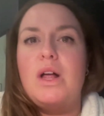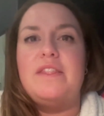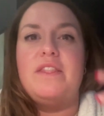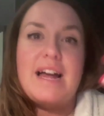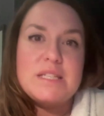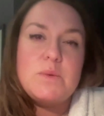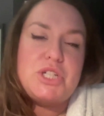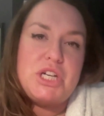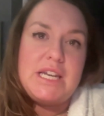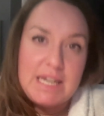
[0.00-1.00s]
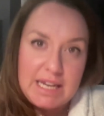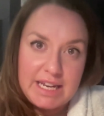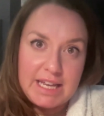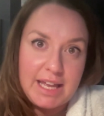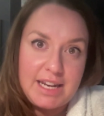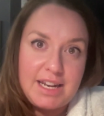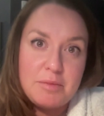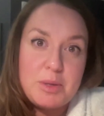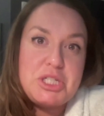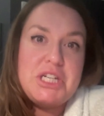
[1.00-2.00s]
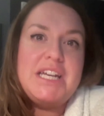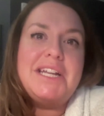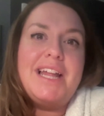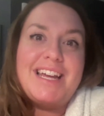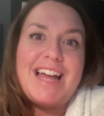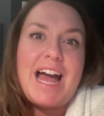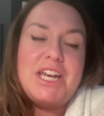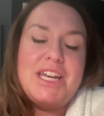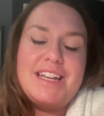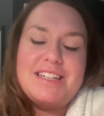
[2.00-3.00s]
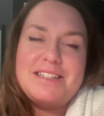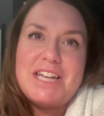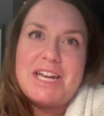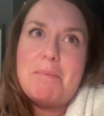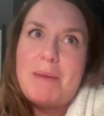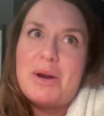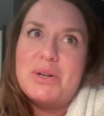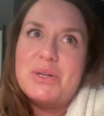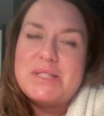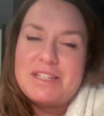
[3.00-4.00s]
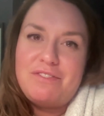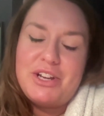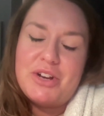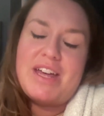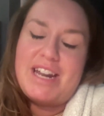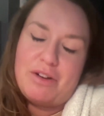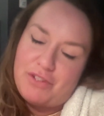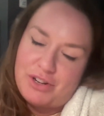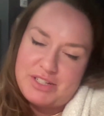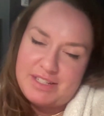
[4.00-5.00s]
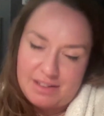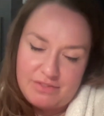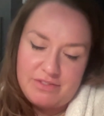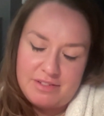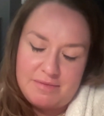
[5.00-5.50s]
And that's what she needed. But she like she had a microdose to figure that out for herself.